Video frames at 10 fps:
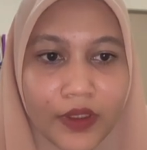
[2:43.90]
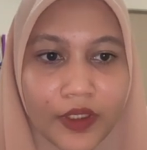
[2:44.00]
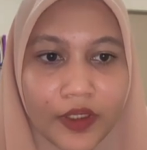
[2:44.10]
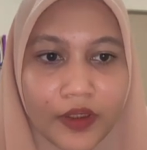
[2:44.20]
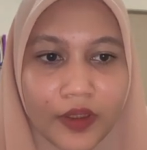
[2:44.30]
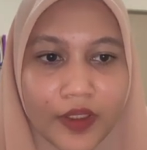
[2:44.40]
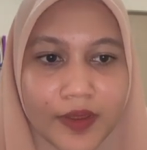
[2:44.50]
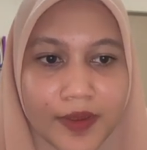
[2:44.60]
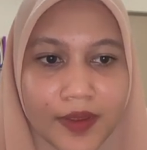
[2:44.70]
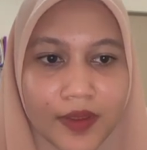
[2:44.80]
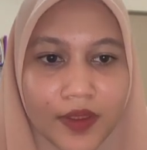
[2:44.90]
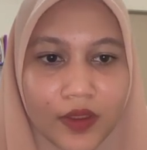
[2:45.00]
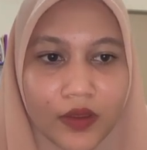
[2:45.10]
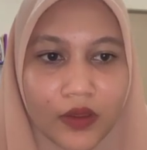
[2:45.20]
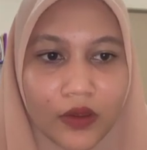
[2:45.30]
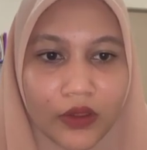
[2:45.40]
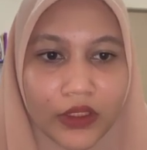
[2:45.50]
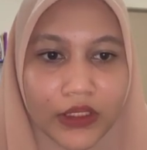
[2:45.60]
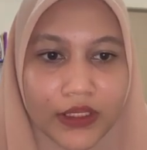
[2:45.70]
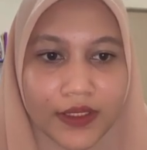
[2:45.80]
The resistor
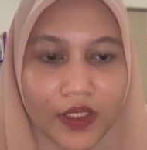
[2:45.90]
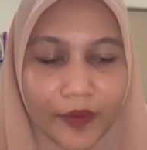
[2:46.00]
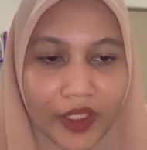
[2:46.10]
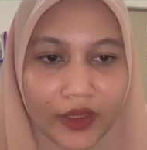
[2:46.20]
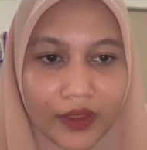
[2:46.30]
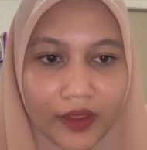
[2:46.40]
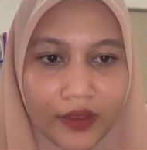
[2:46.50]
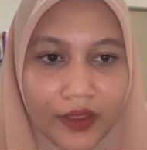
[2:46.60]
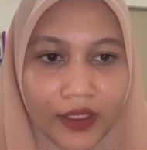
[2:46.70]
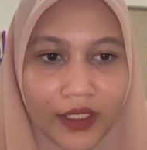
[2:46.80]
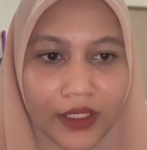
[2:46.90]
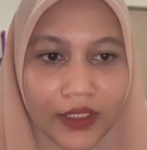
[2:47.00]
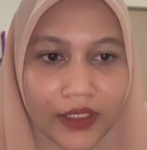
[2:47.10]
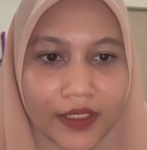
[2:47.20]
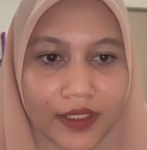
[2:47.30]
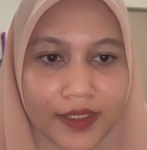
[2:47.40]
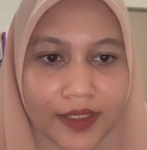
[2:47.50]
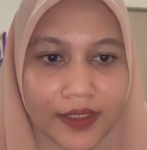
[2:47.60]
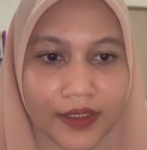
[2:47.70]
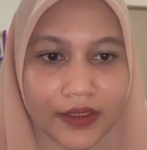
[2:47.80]
on the schematic, it is
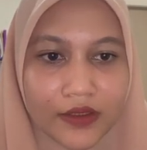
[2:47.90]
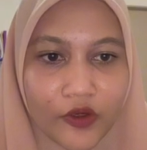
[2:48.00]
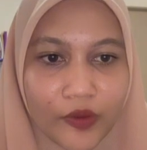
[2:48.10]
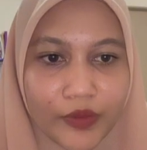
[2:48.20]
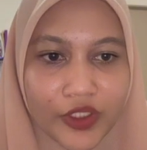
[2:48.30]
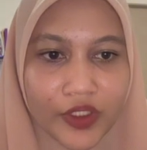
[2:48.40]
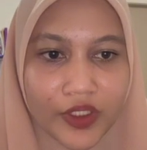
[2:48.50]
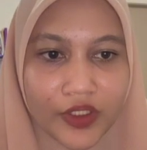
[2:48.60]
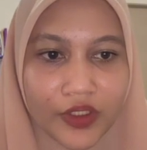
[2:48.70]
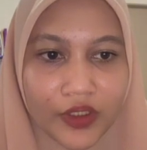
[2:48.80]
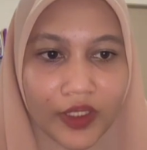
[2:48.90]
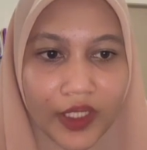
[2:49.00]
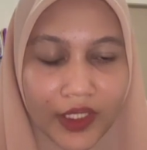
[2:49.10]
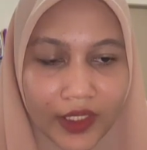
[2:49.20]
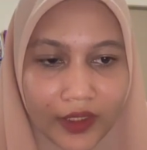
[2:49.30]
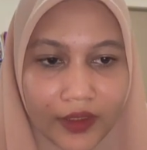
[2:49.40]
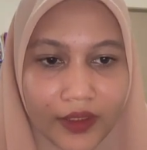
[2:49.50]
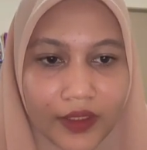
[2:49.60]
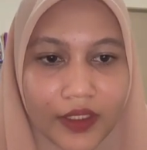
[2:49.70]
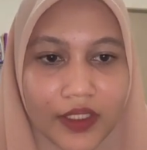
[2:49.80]
a compensation technique.
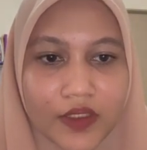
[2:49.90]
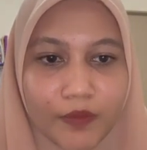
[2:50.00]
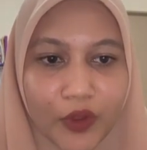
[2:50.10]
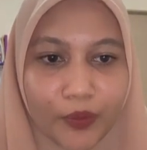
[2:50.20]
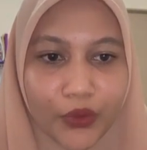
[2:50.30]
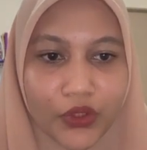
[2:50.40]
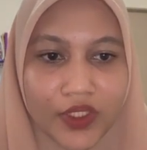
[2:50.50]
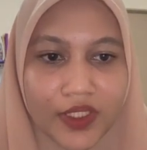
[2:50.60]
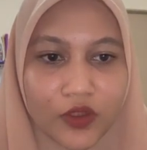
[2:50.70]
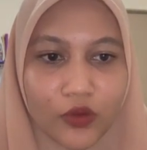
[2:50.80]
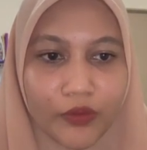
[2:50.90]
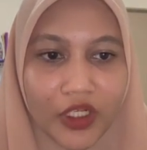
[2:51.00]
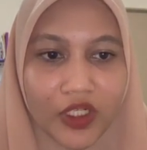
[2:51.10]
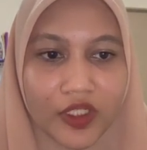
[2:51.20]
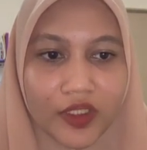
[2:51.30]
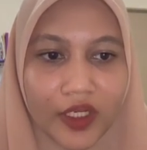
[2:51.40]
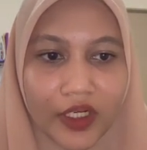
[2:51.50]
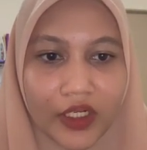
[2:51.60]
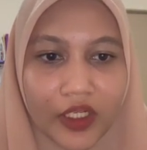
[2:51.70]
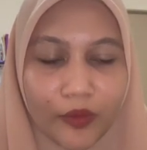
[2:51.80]
Its purpose is to manage
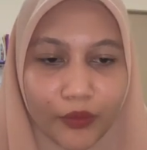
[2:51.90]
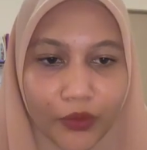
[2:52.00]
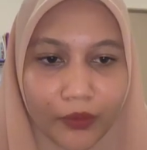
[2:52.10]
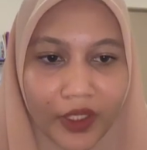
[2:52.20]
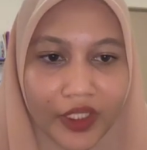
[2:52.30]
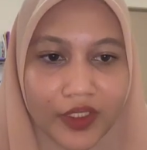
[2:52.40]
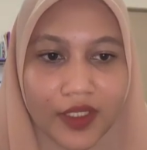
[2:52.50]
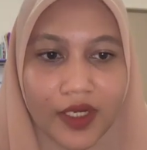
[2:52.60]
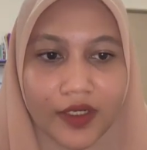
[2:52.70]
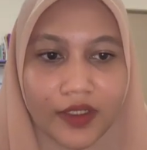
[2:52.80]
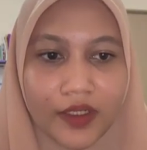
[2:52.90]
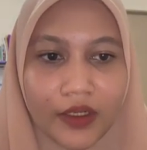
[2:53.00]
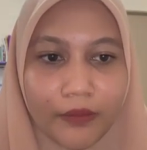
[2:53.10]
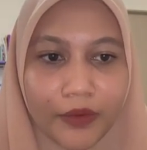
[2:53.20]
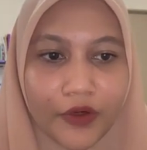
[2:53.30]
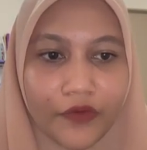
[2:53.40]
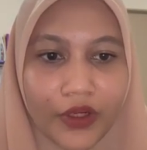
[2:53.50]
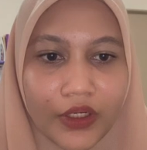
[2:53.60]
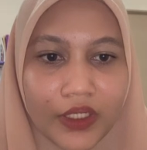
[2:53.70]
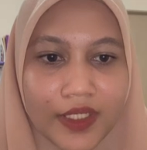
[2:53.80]
tiny input bias current and
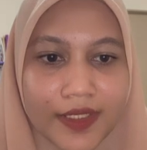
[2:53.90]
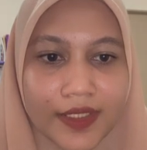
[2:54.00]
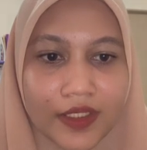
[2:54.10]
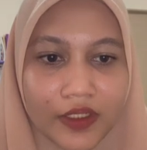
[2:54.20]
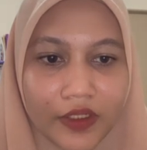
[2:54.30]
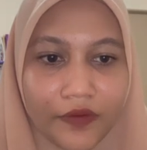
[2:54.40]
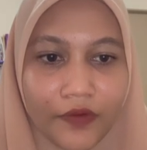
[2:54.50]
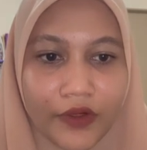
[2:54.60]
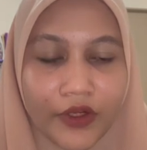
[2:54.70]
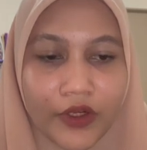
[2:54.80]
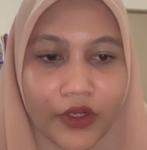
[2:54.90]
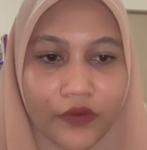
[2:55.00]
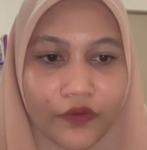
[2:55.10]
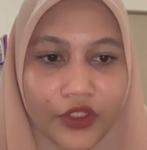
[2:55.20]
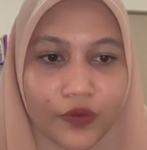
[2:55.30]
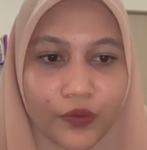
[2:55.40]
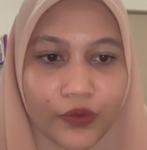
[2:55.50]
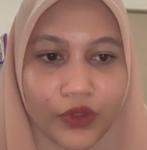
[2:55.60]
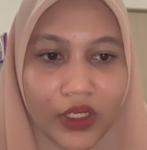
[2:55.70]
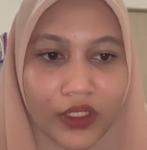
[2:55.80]
prevent DC drift, which
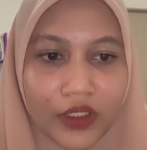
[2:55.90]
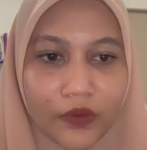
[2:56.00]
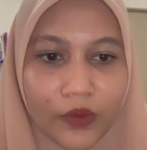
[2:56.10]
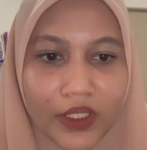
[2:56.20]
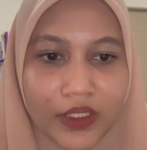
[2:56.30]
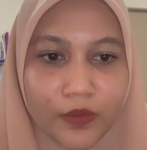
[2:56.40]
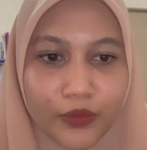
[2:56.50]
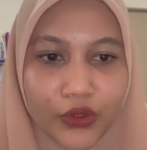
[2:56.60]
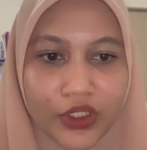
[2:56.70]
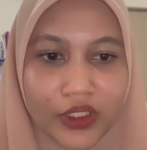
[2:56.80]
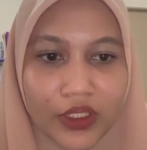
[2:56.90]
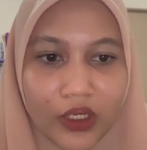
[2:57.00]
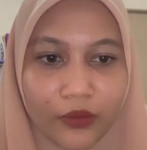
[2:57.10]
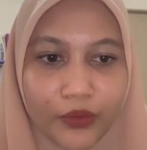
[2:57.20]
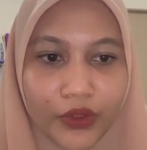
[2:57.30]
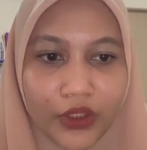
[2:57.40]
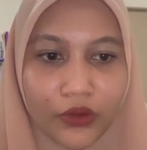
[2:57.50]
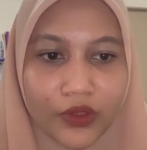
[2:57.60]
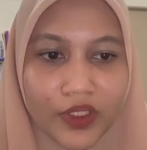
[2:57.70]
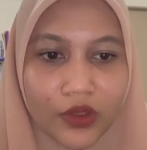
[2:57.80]
would otherwise push the output
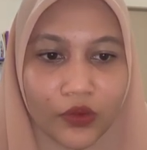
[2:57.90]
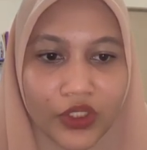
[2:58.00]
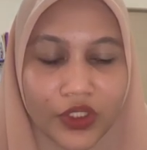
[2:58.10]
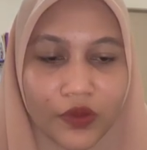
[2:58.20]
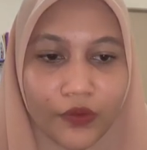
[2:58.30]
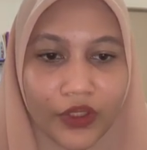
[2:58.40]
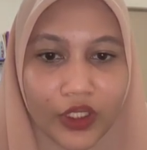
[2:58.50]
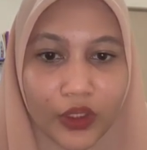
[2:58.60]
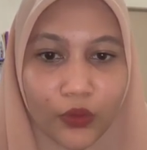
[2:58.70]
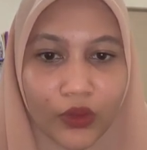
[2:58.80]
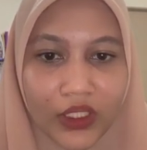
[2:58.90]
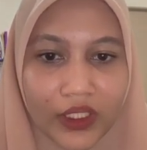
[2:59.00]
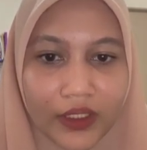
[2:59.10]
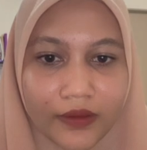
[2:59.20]
into saturation very quickly.